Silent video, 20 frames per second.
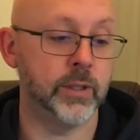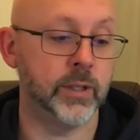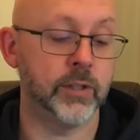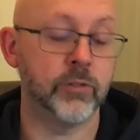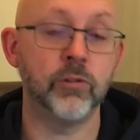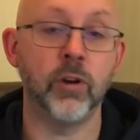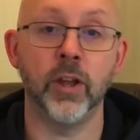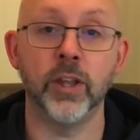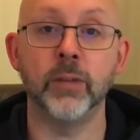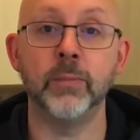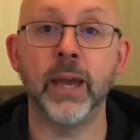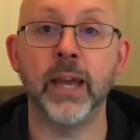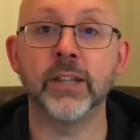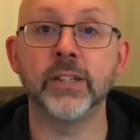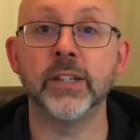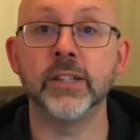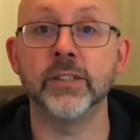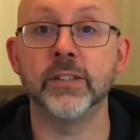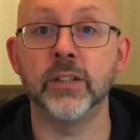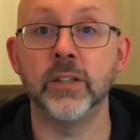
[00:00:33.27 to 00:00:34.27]
grant them
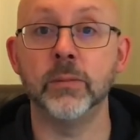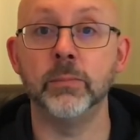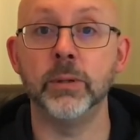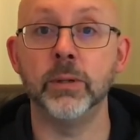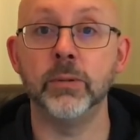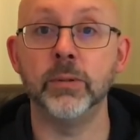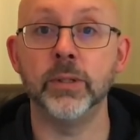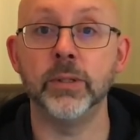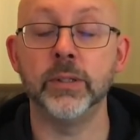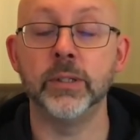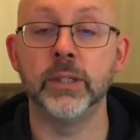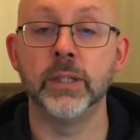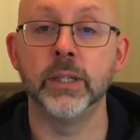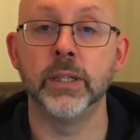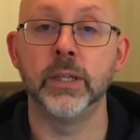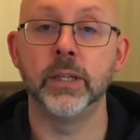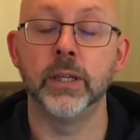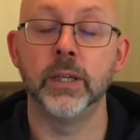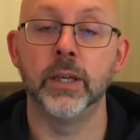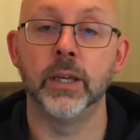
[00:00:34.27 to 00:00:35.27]
access to the building.
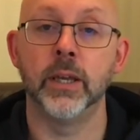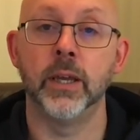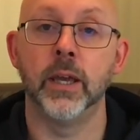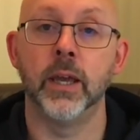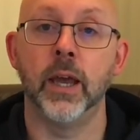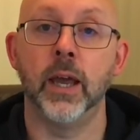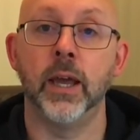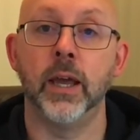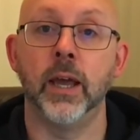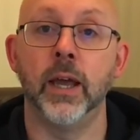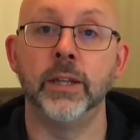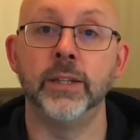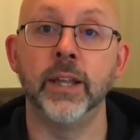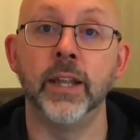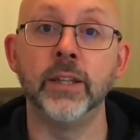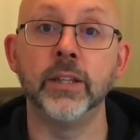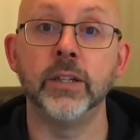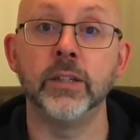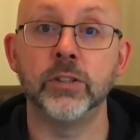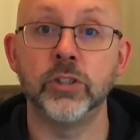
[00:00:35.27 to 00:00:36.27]

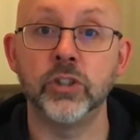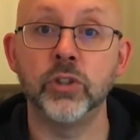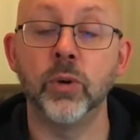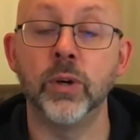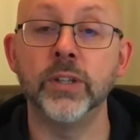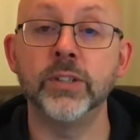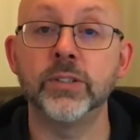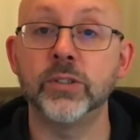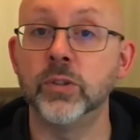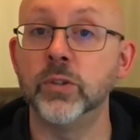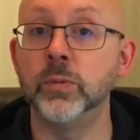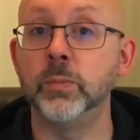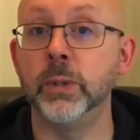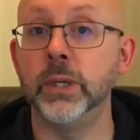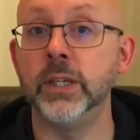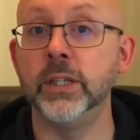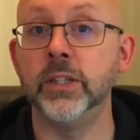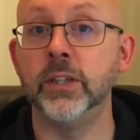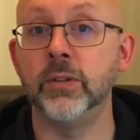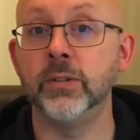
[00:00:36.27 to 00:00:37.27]
Another choice could be
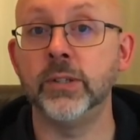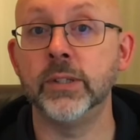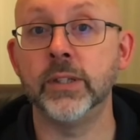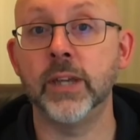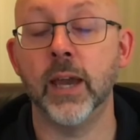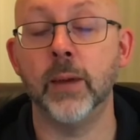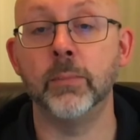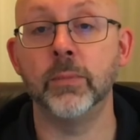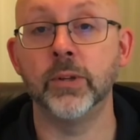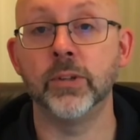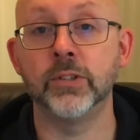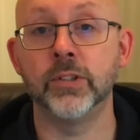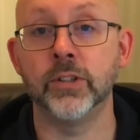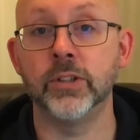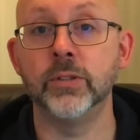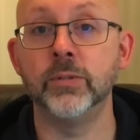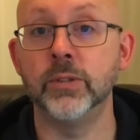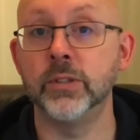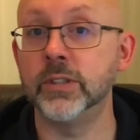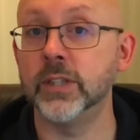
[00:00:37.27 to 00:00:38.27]
using cameras to
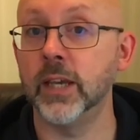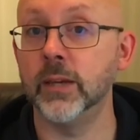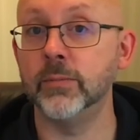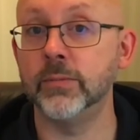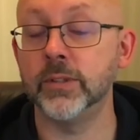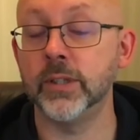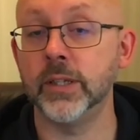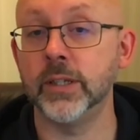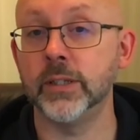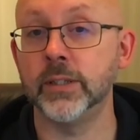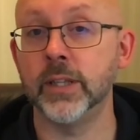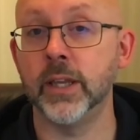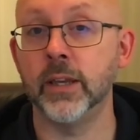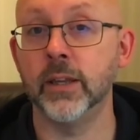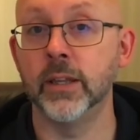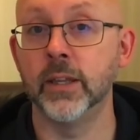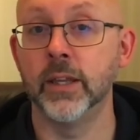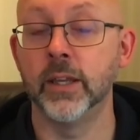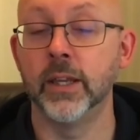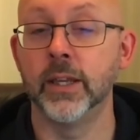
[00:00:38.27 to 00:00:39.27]
do the same thing. Now,
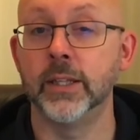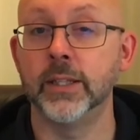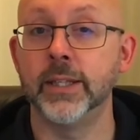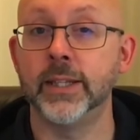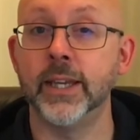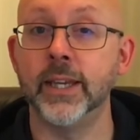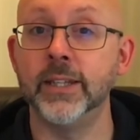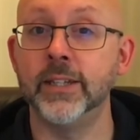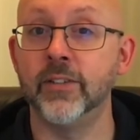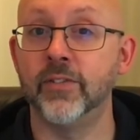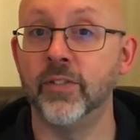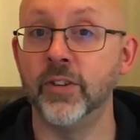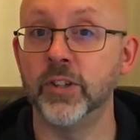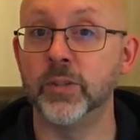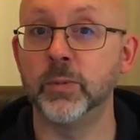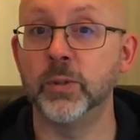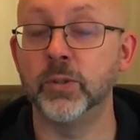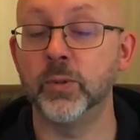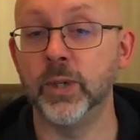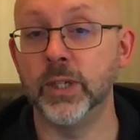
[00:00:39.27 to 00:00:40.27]
the key difference
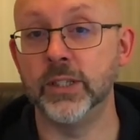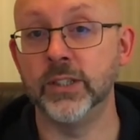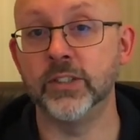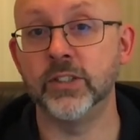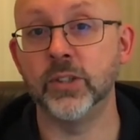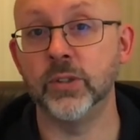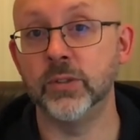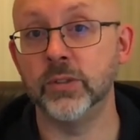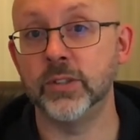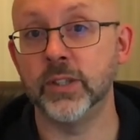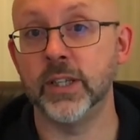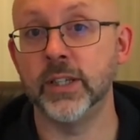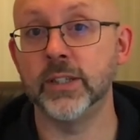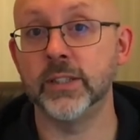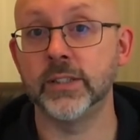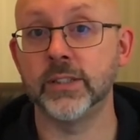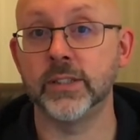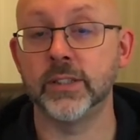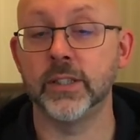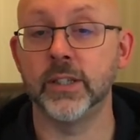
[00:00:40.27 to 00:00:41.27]
between the two
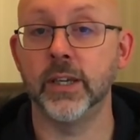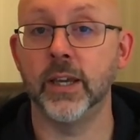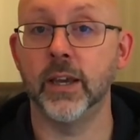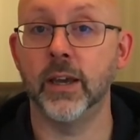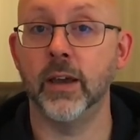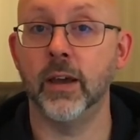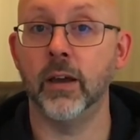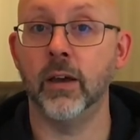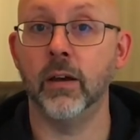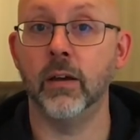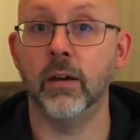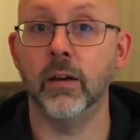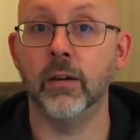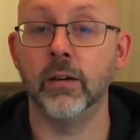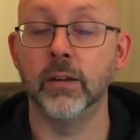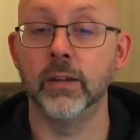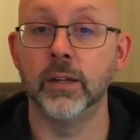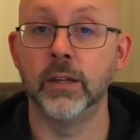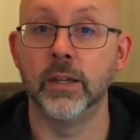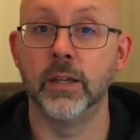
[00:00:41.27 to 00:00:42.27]
things are
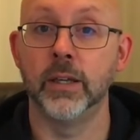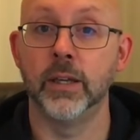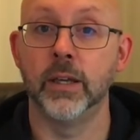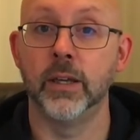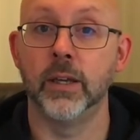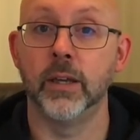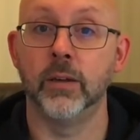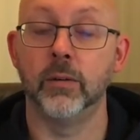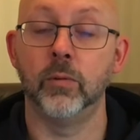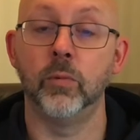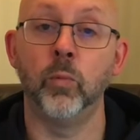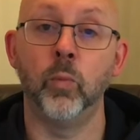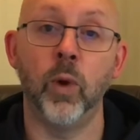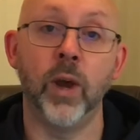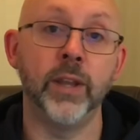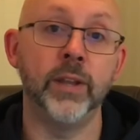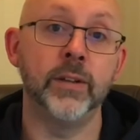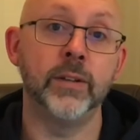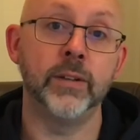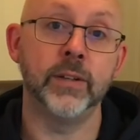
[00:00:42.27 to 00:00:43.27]

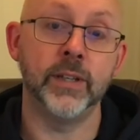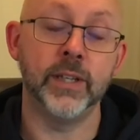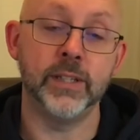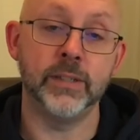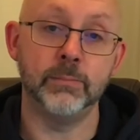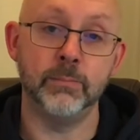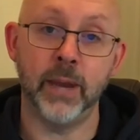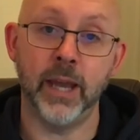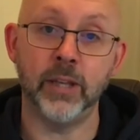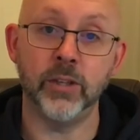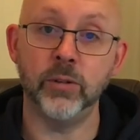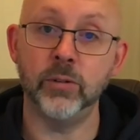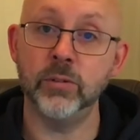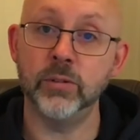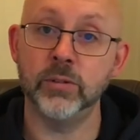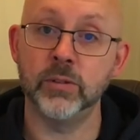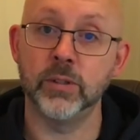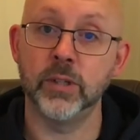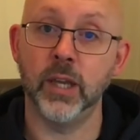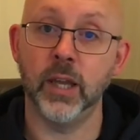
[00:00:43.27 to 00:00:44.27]
one is manual.
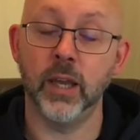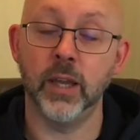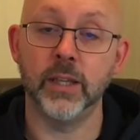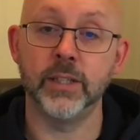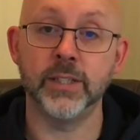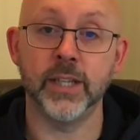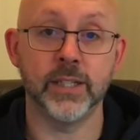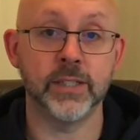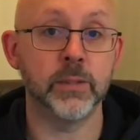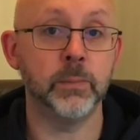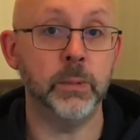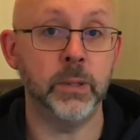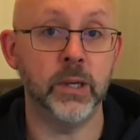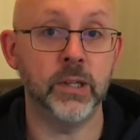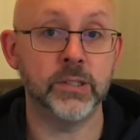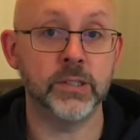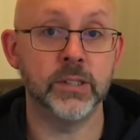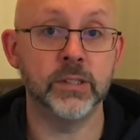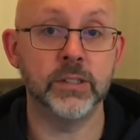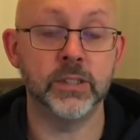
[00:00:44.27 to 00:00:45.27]
It takes a
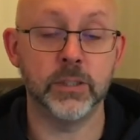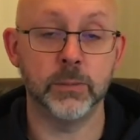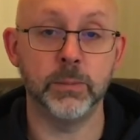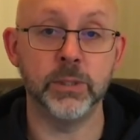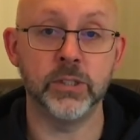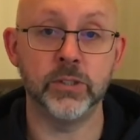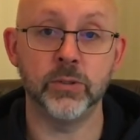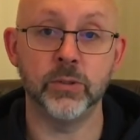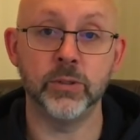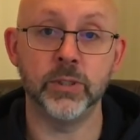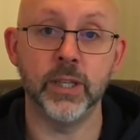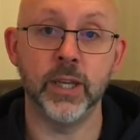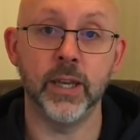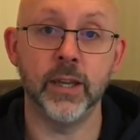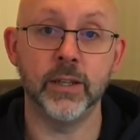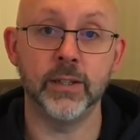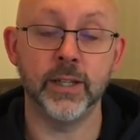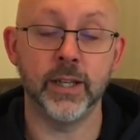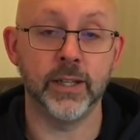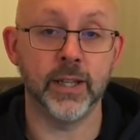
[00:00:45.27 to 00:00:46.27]
person to be stood there.
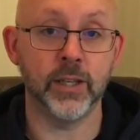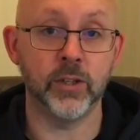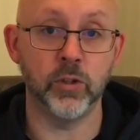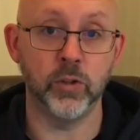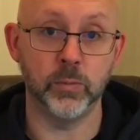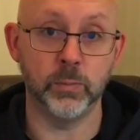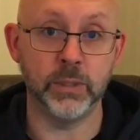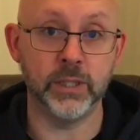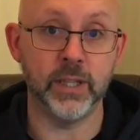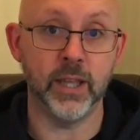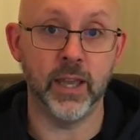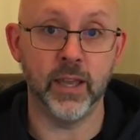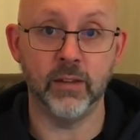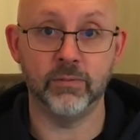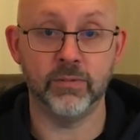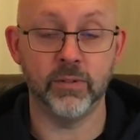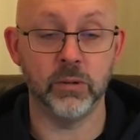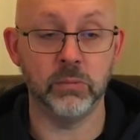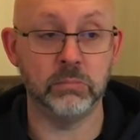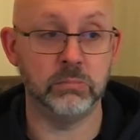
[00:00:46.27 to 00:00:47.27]
Now, they could be there
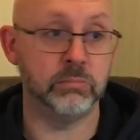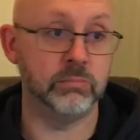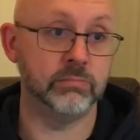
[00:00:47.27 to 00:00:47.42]
for